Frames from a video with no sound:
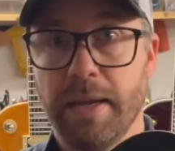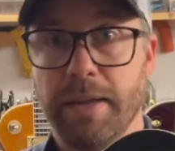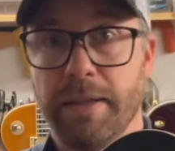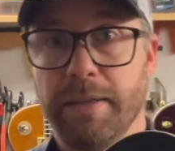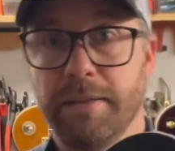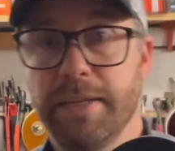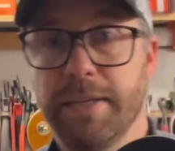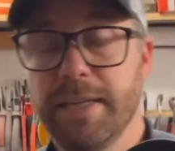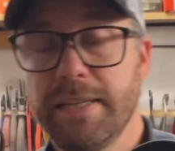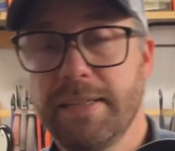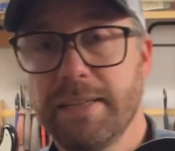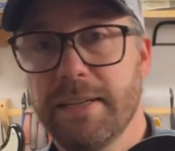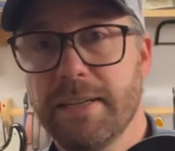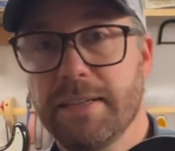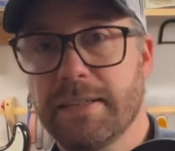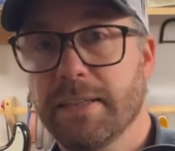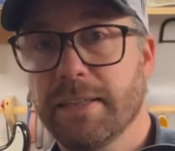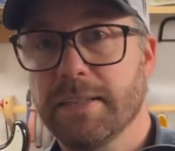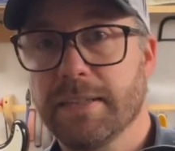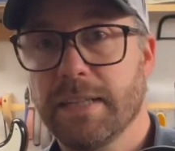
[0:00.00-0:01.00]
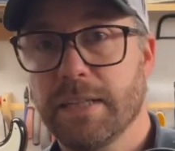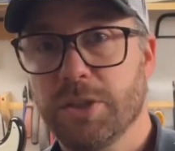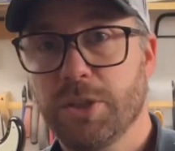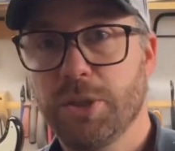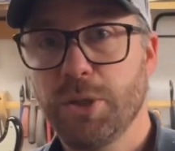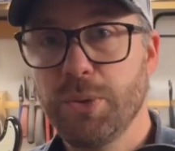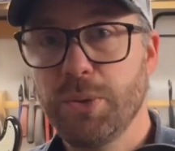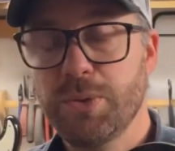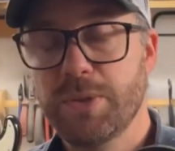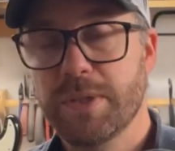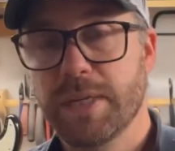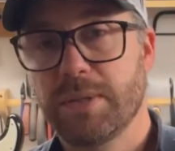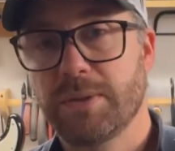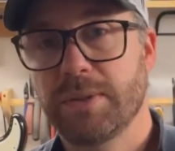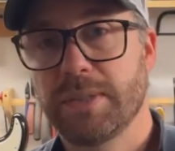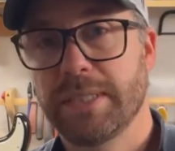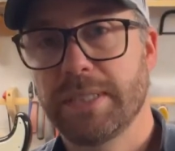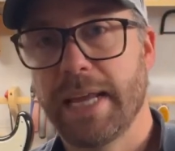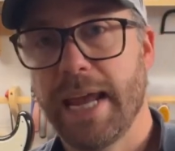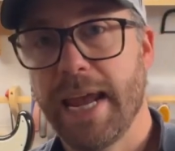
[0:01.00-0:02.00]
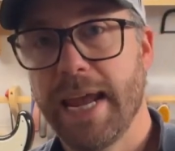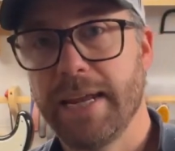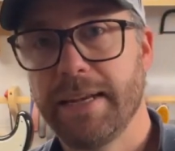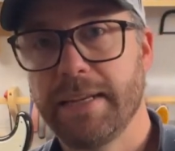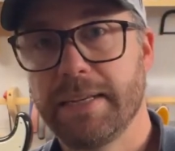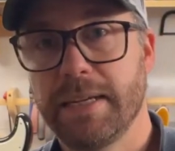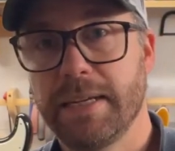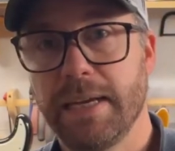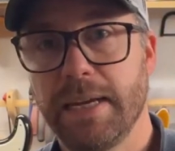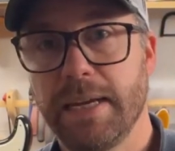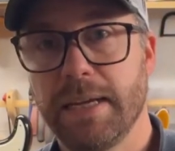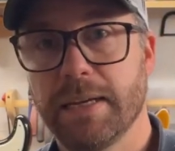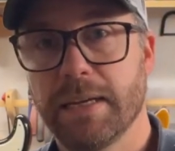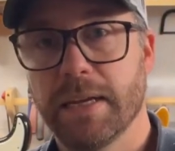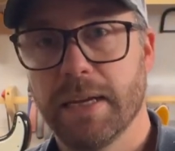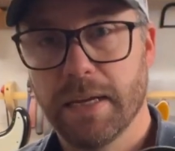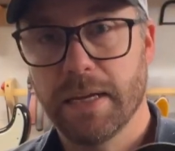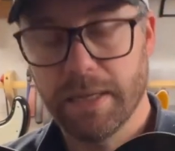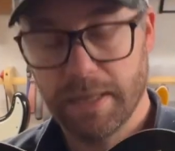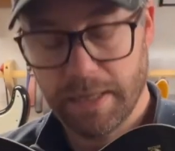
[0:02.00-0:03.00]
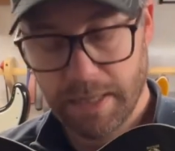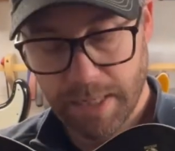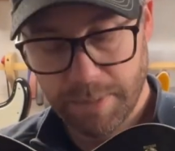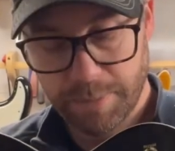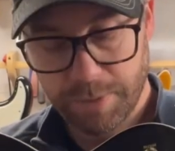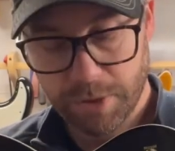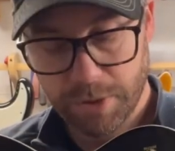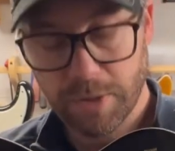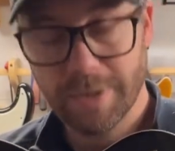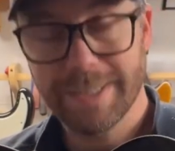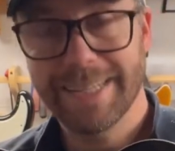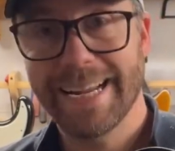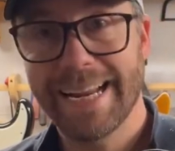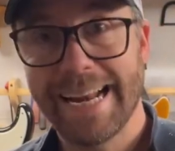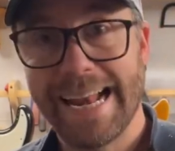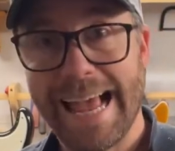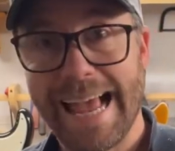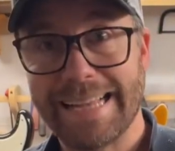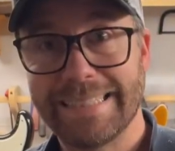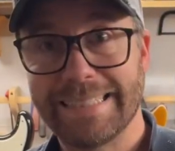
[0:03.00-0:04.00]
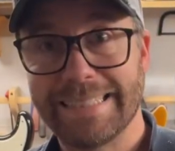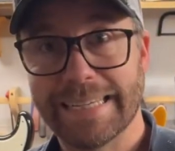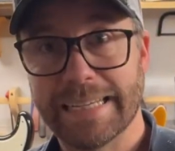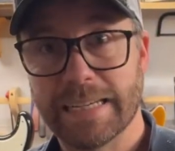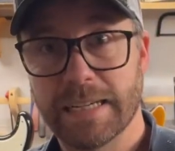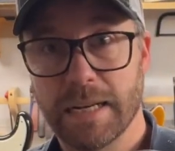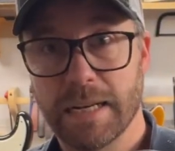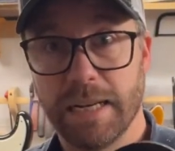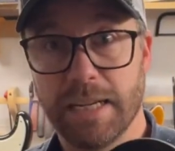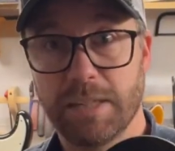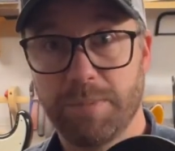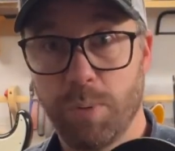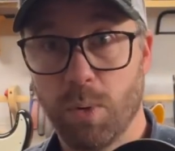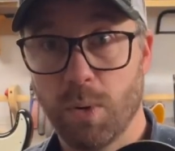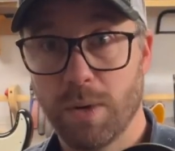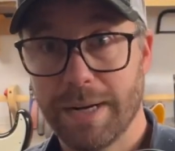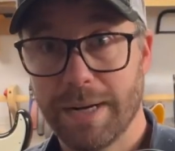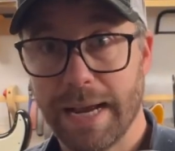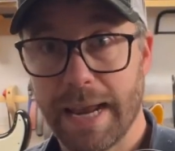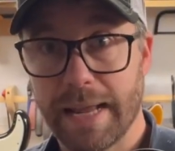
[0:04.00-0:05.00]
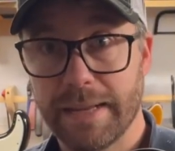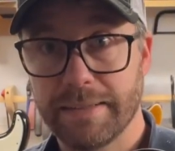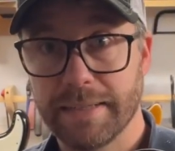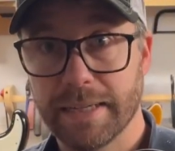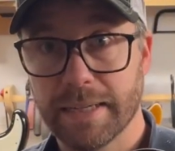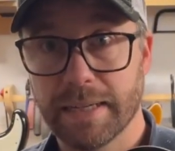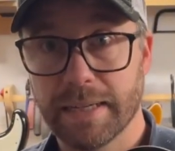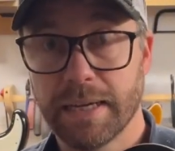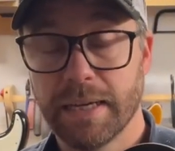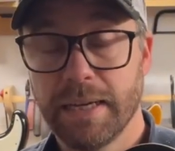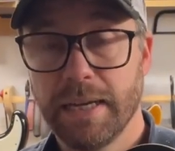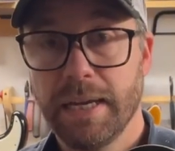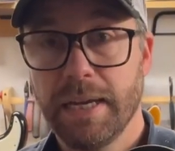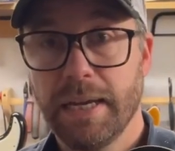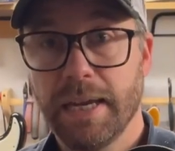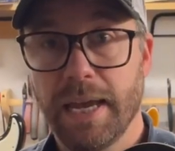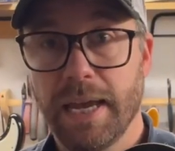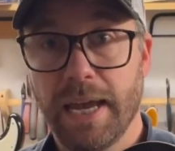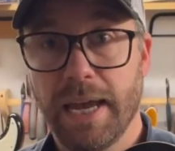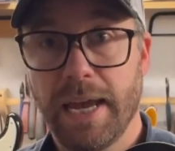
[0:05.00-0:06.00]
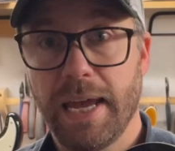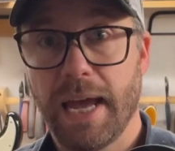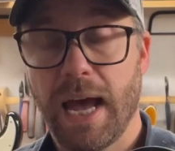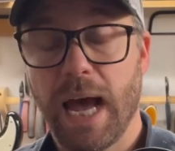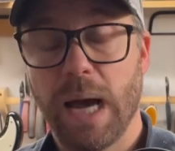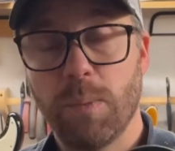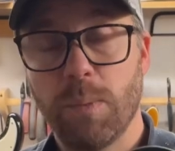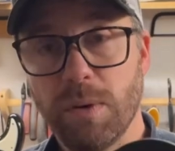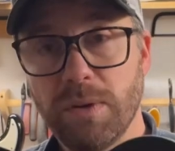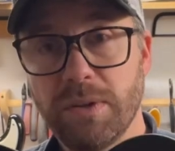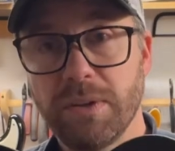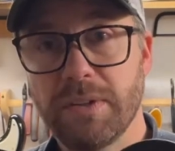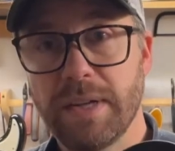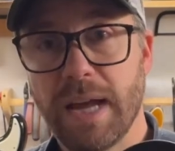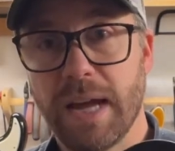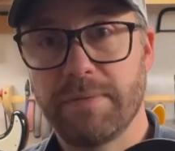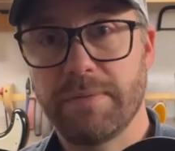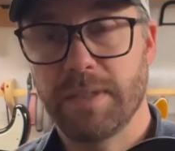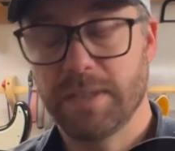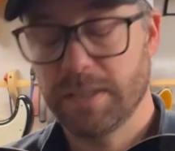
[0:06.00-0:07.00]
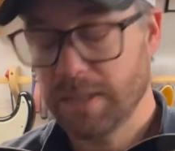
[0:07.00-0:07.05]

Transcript: This is the 2018 Gibson Classic, Les Paul Classic. I wanted to have this